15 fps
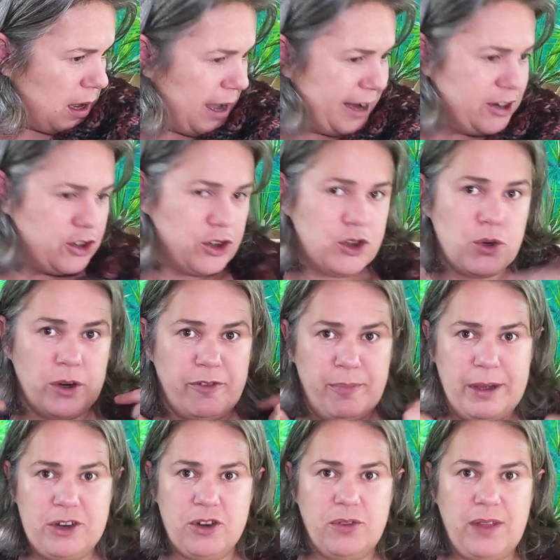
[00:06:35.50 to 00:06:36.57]
I just sort of
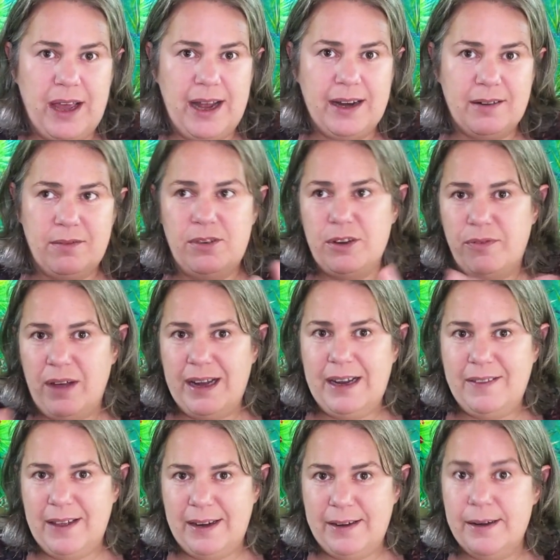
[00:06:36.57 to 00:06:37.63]
measured that,
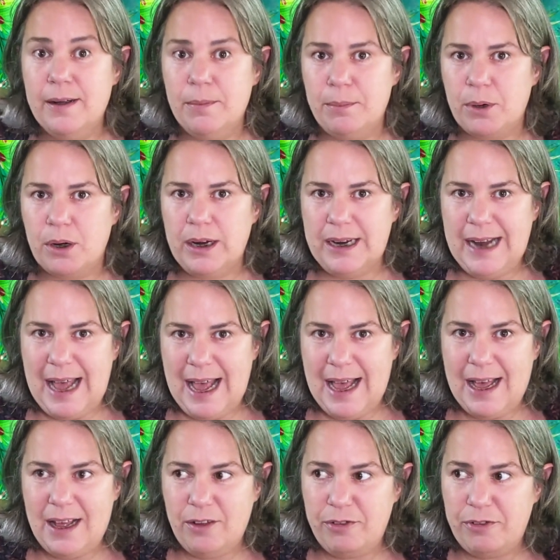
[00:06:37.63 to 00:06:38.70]
divided that number in
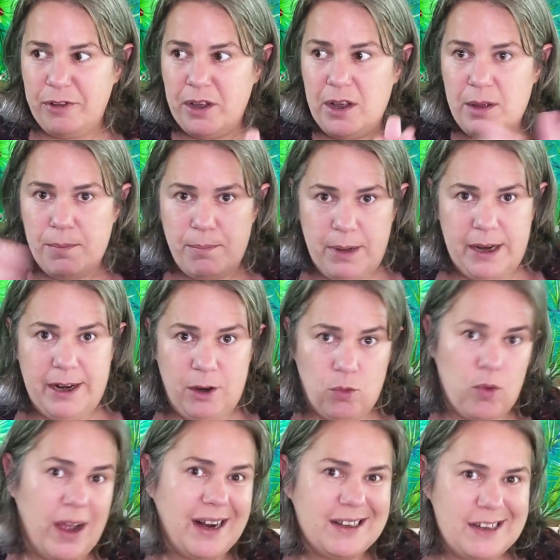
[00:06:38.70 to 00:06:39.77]
half, made a
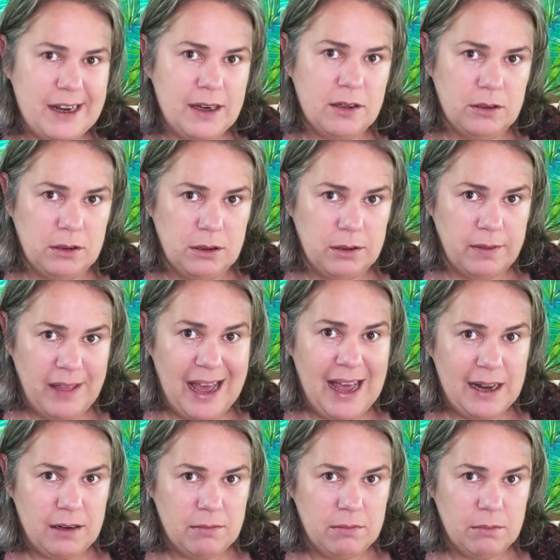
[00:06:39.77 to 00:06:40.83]
rectangle
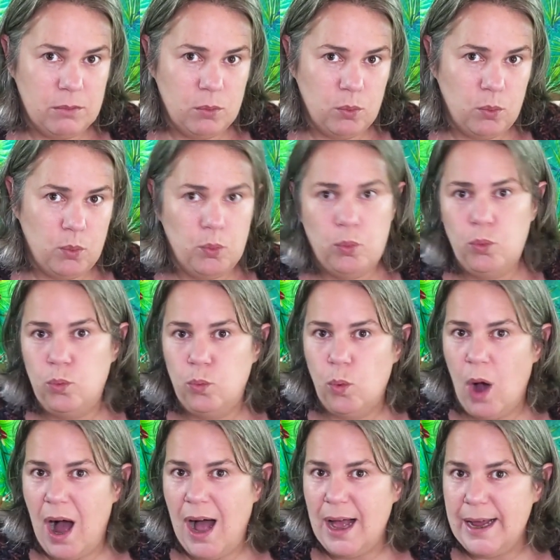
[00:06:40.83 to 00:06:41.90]
that
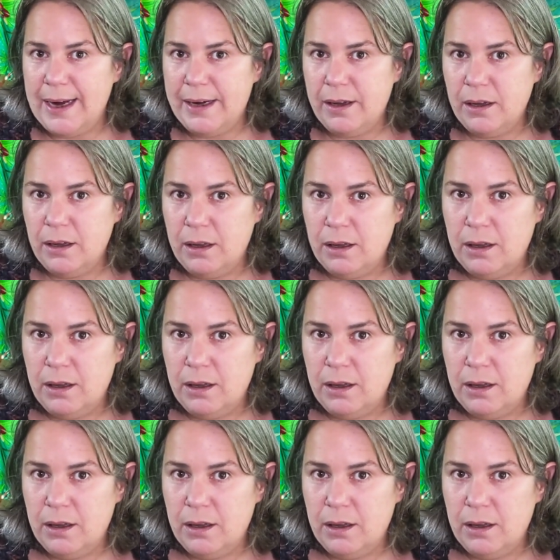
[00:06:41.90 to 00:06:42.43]
wide,